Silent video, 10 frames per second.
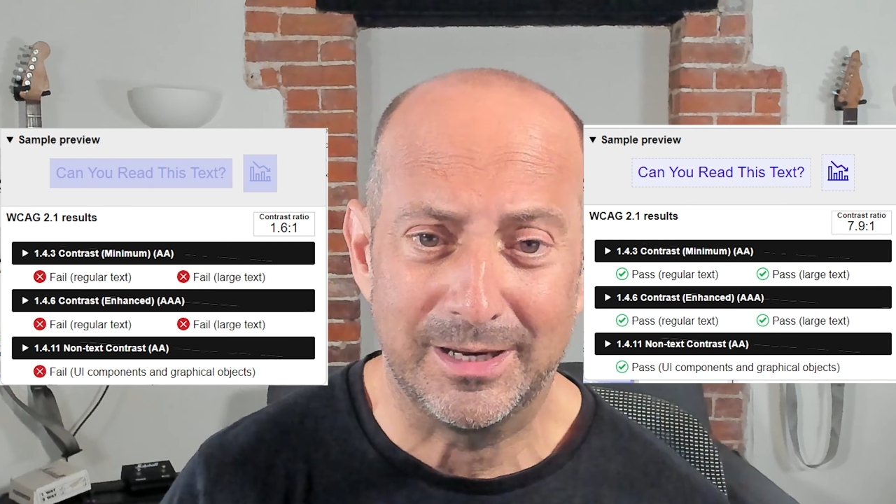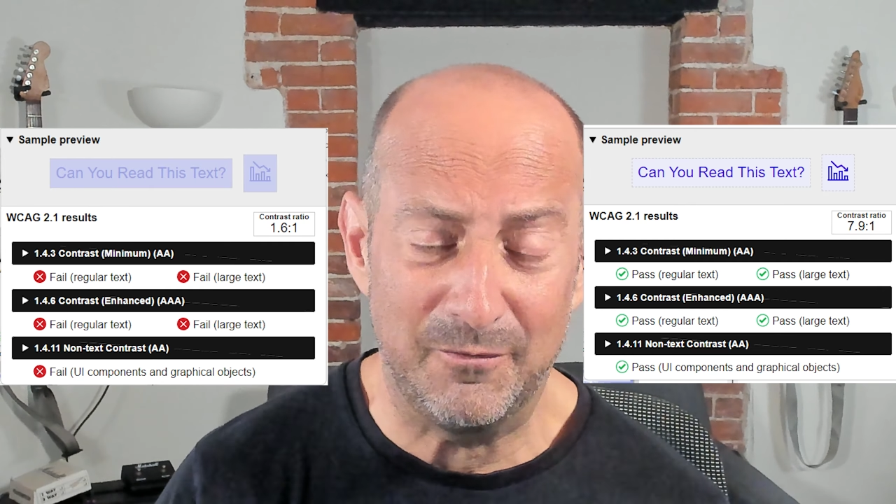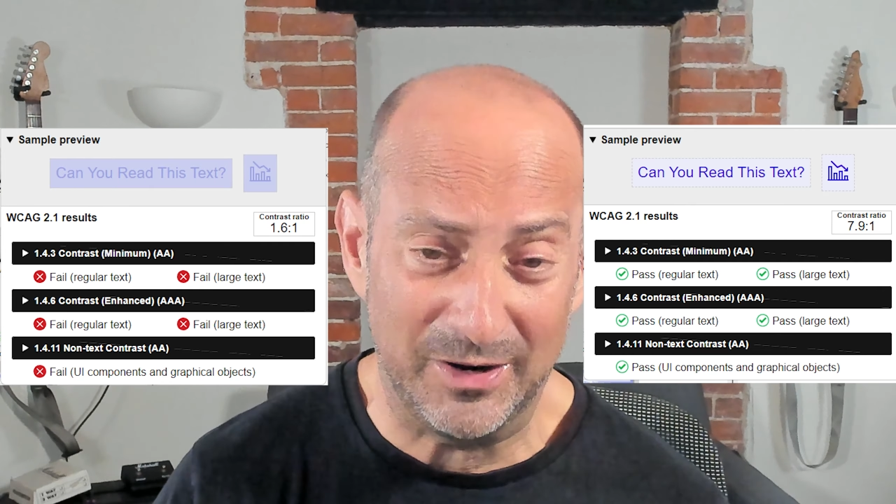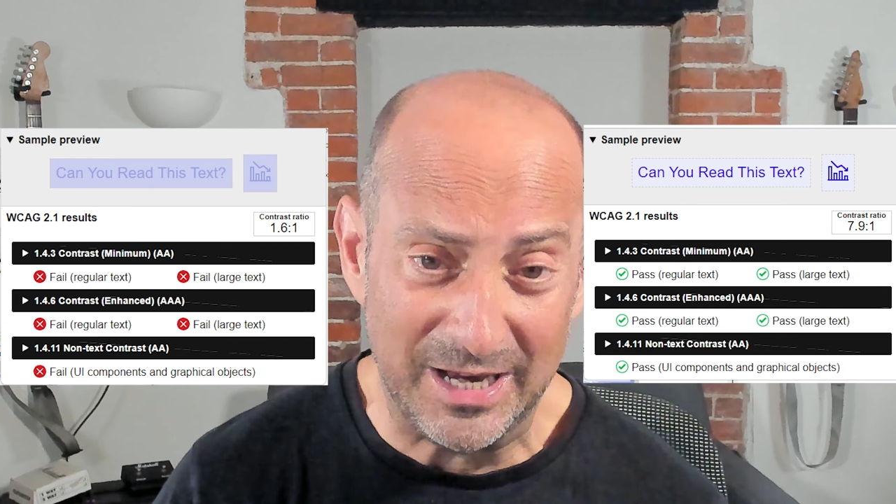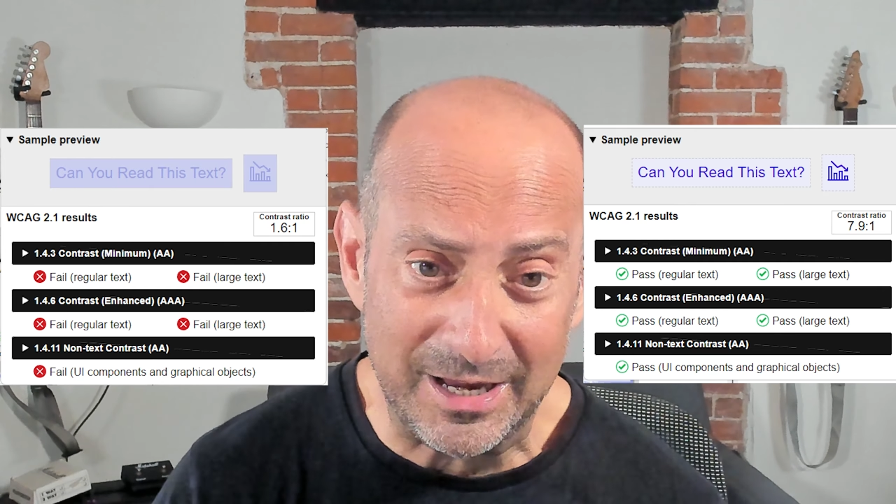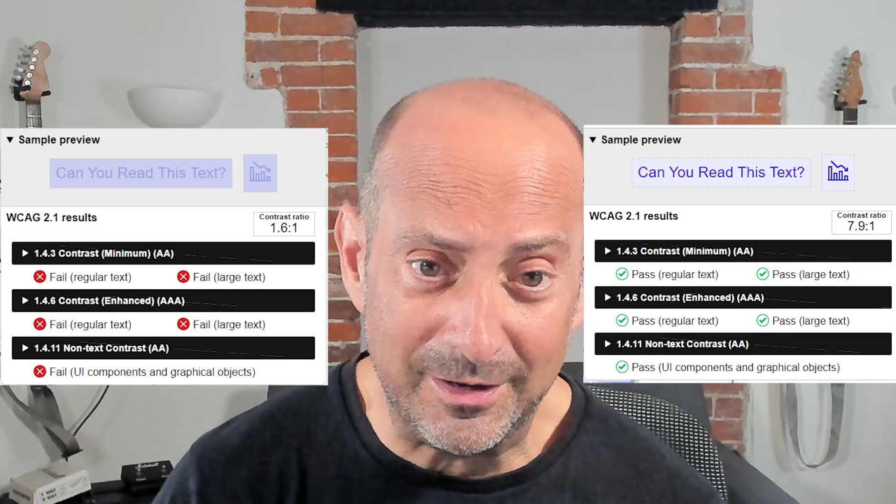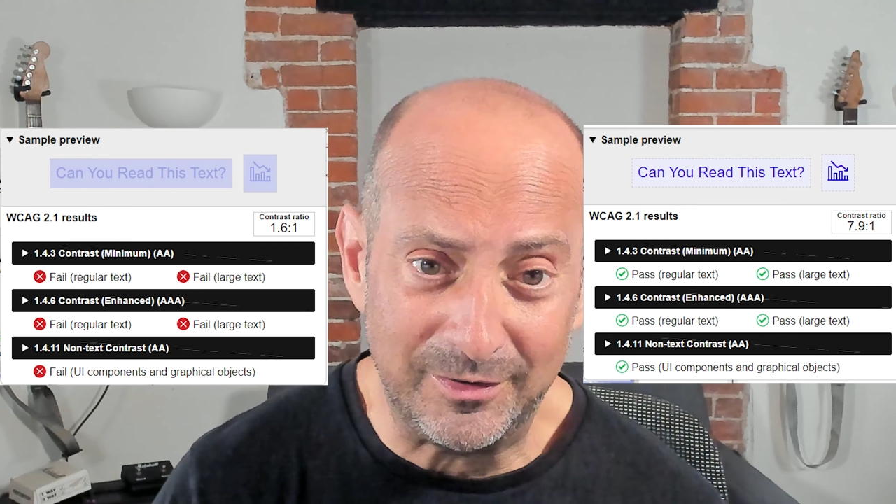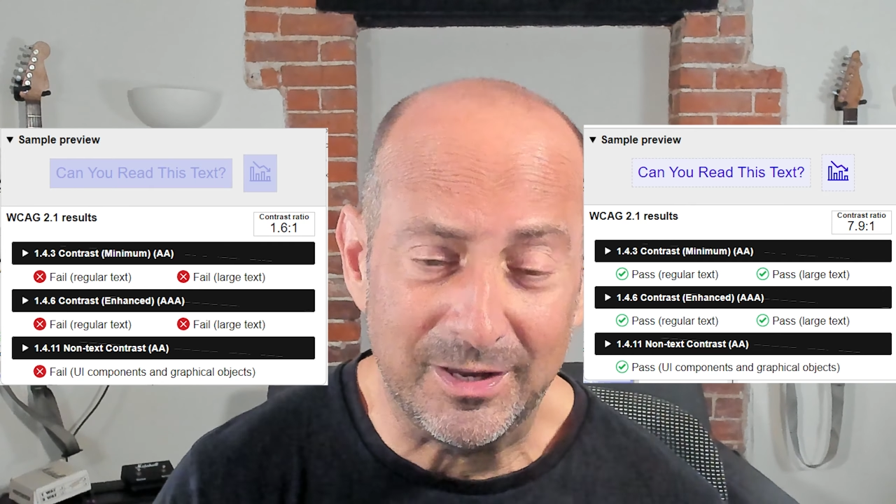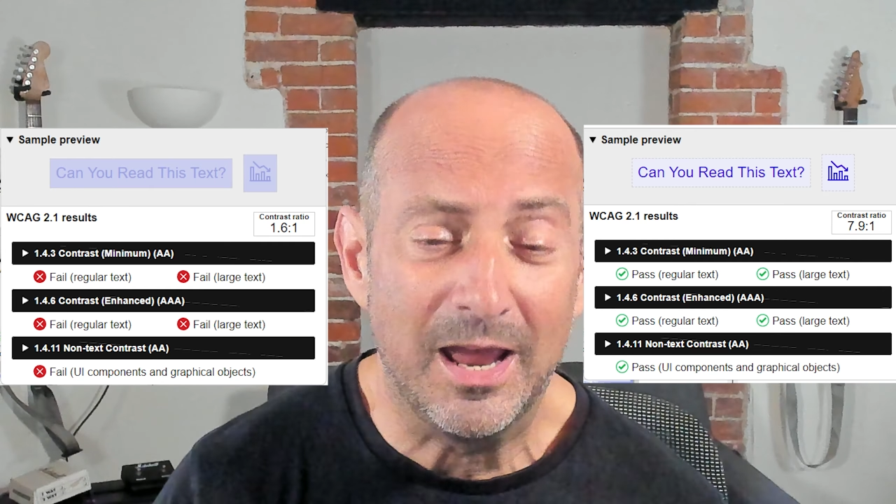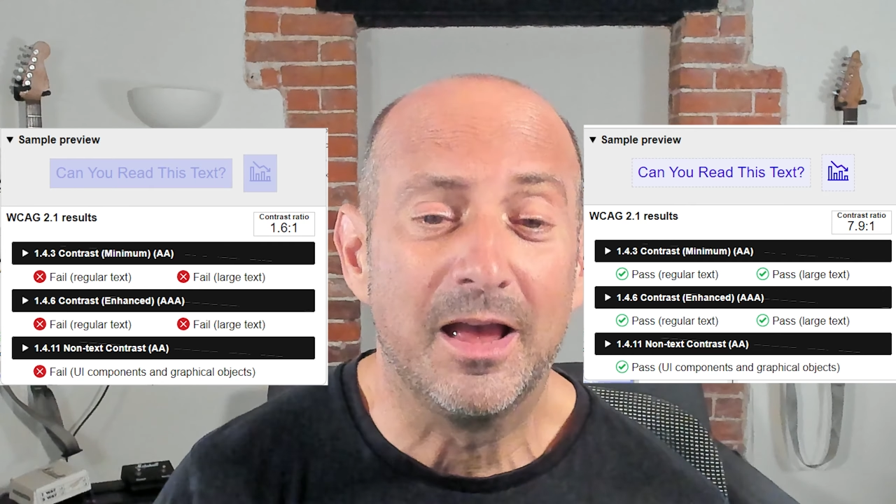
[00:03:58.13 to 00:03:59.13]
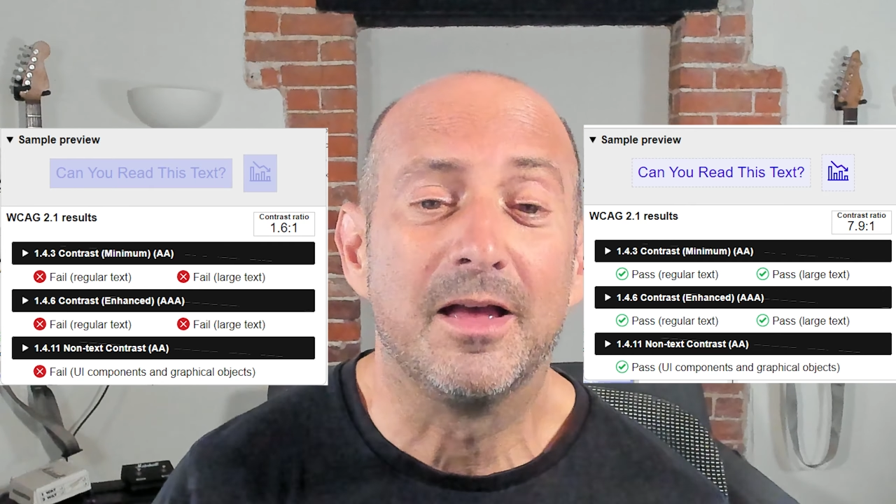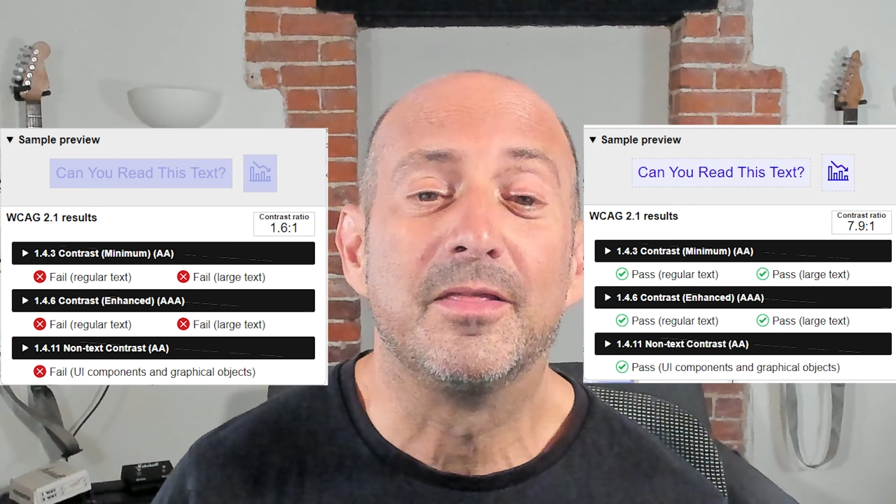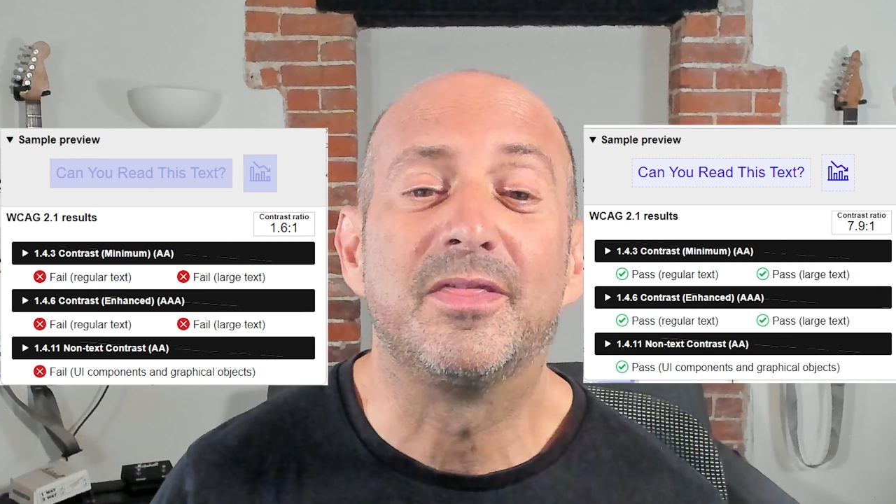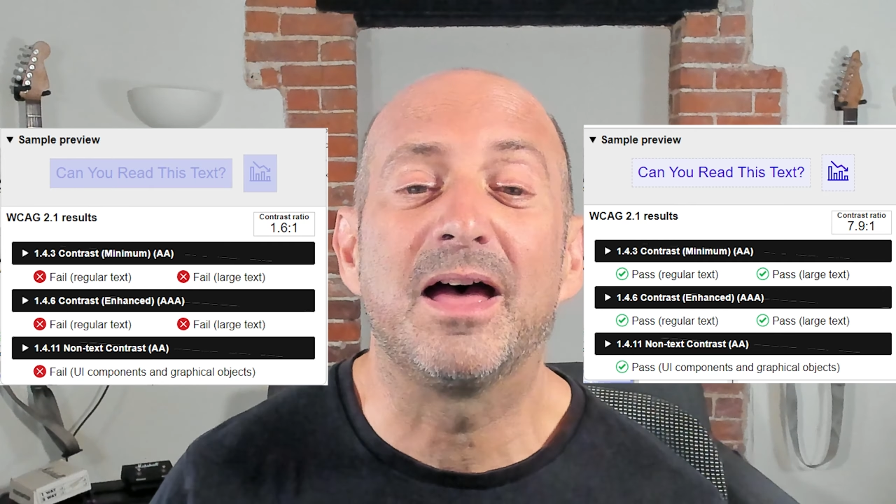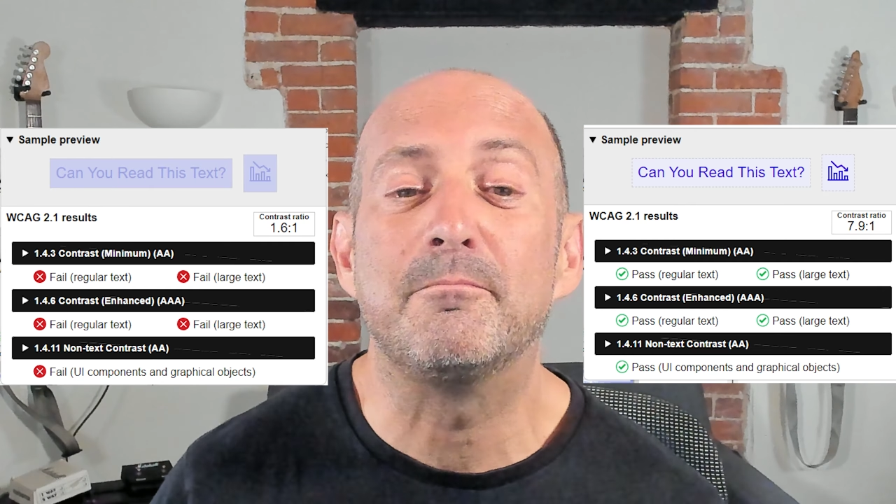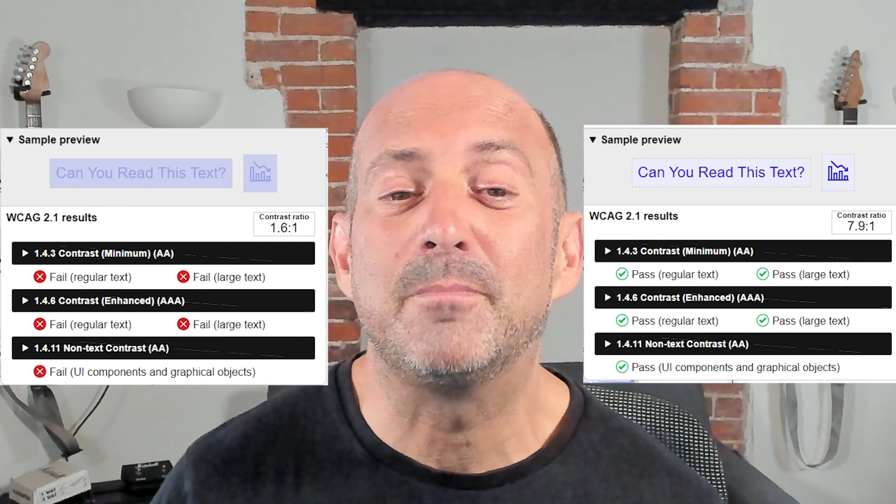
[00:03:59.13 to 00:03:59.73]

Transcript: If it is, that